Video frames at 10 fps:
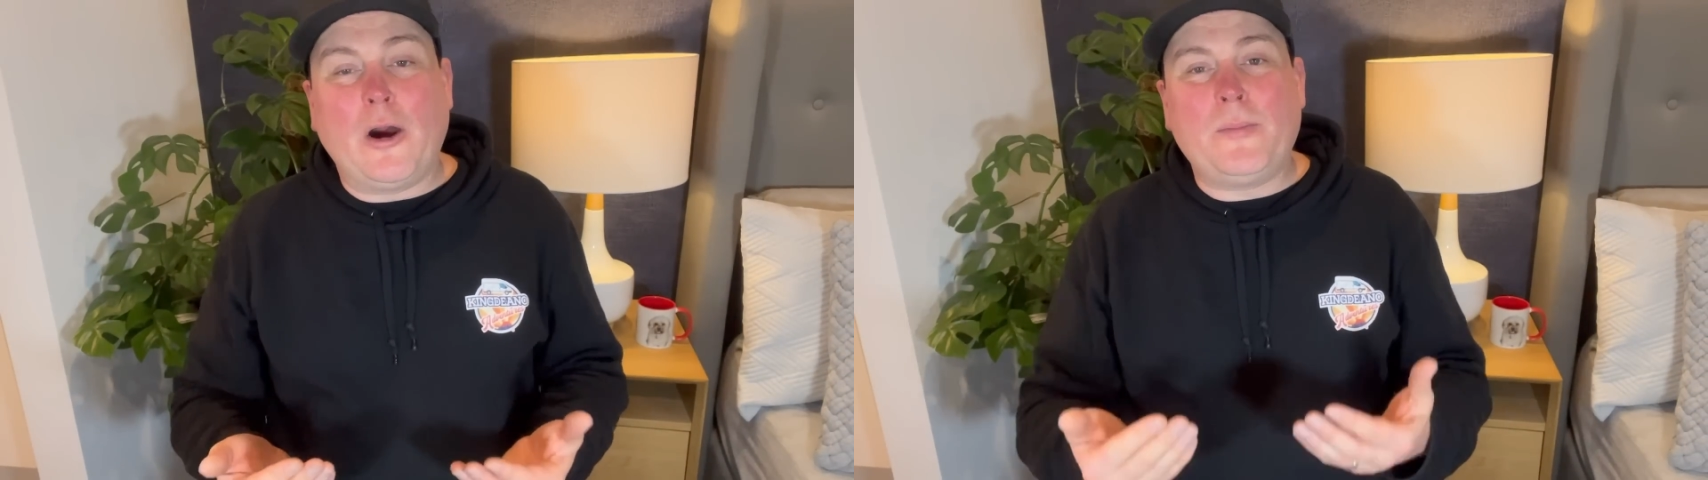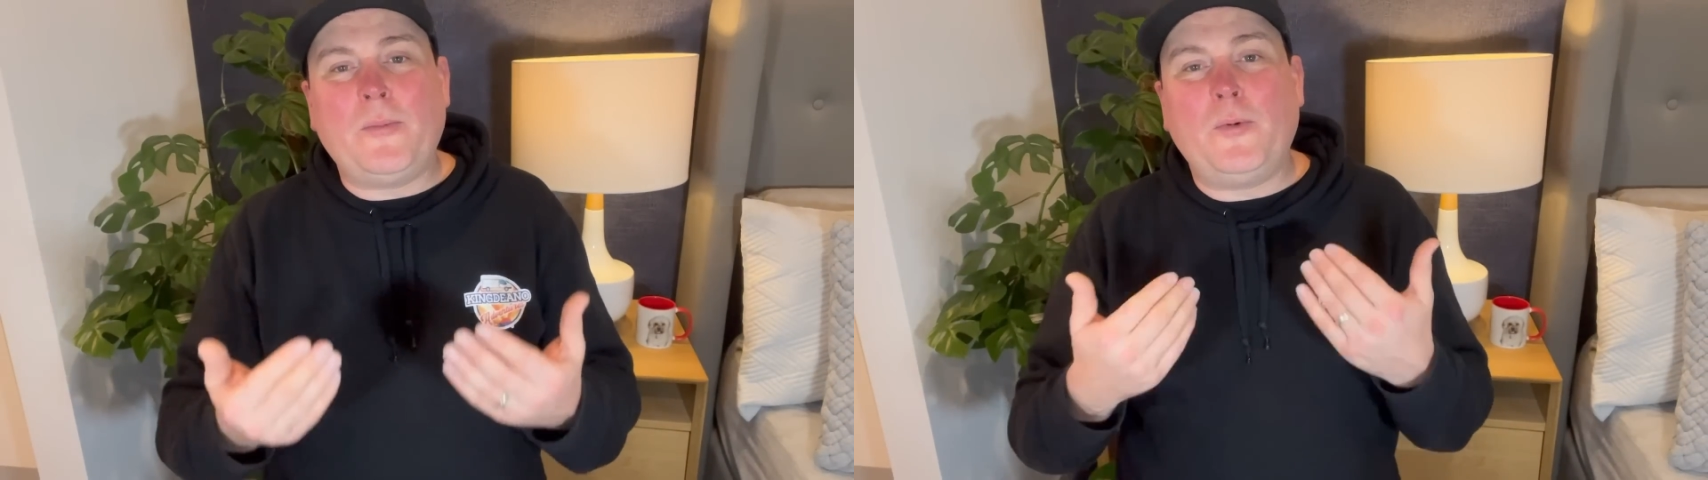
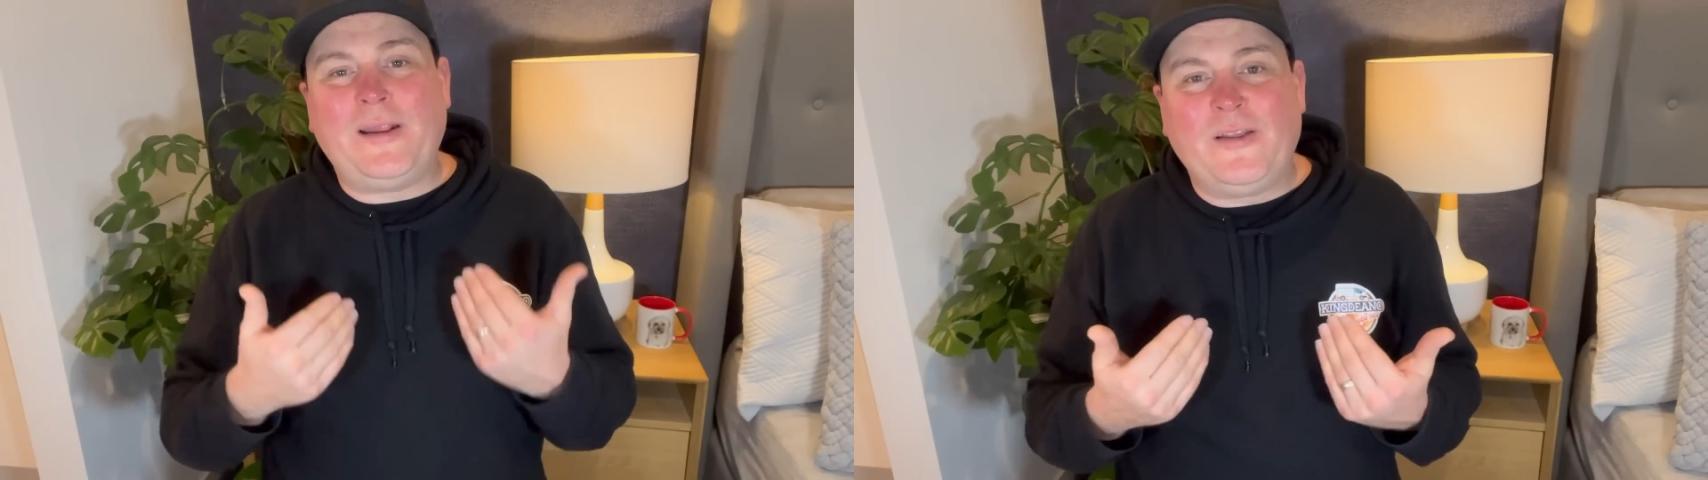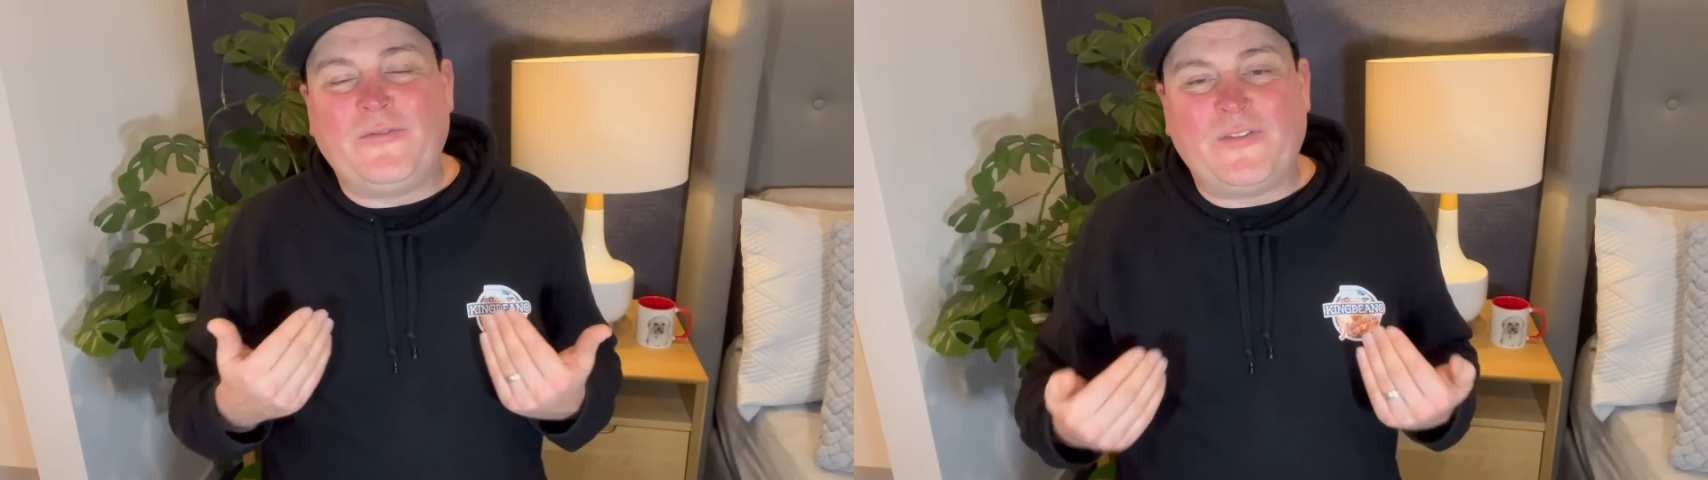I remember one
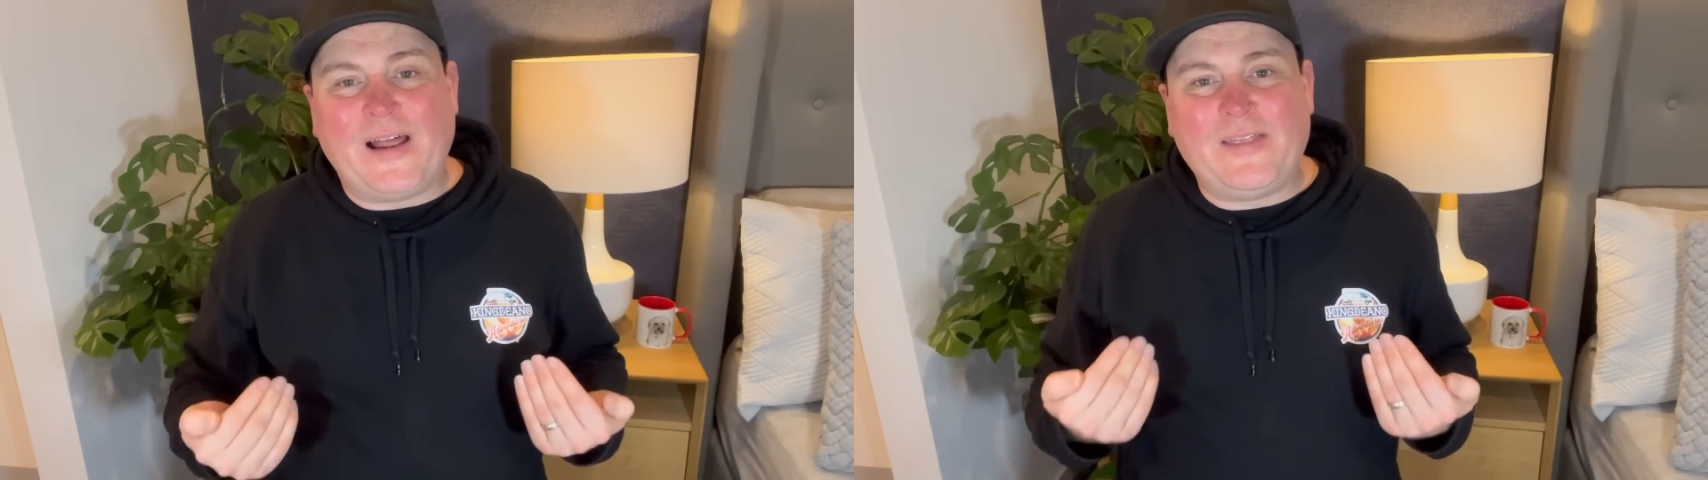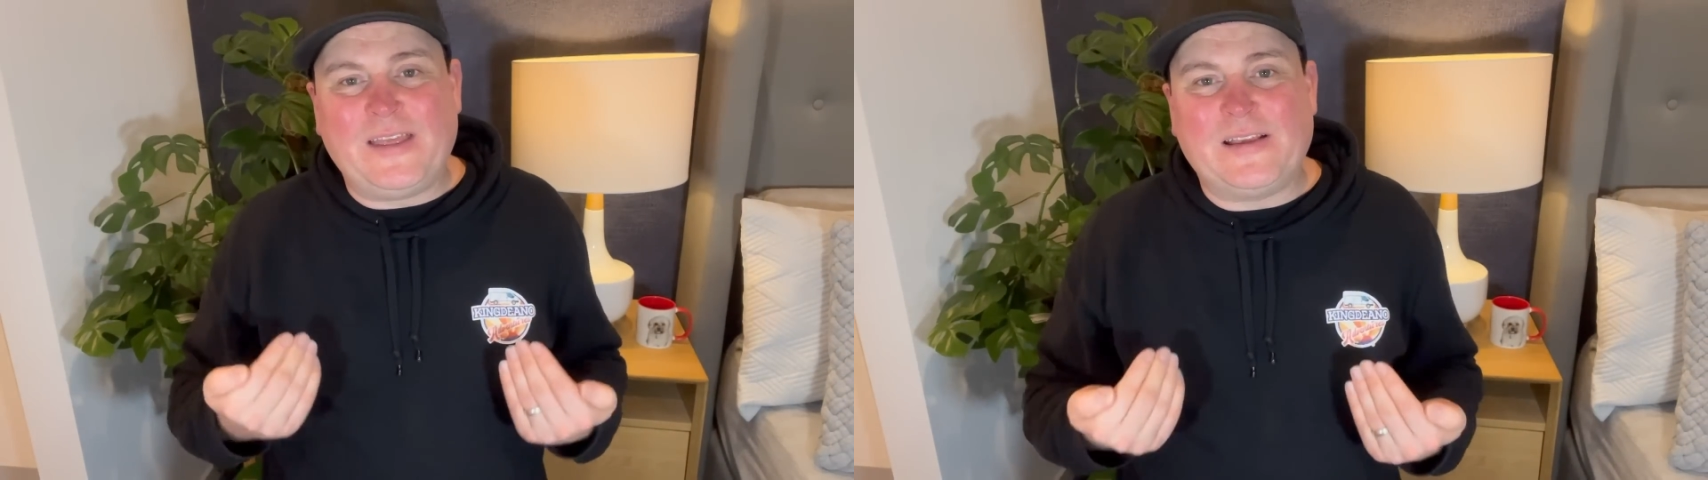of the
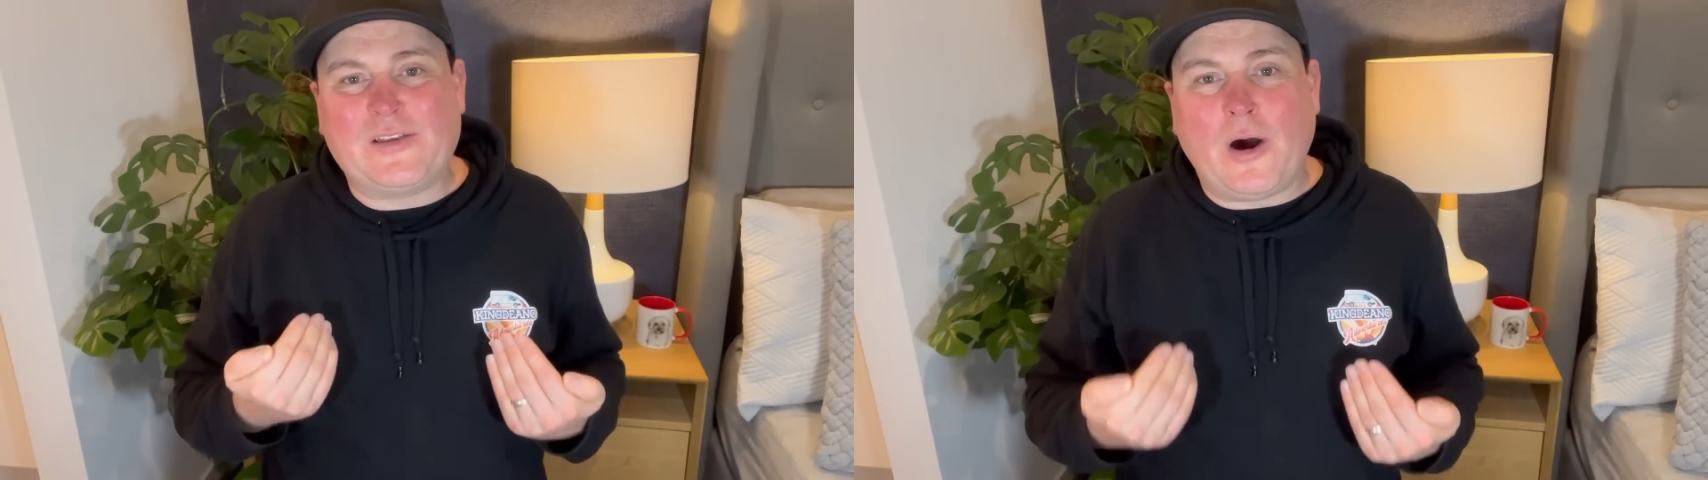fun things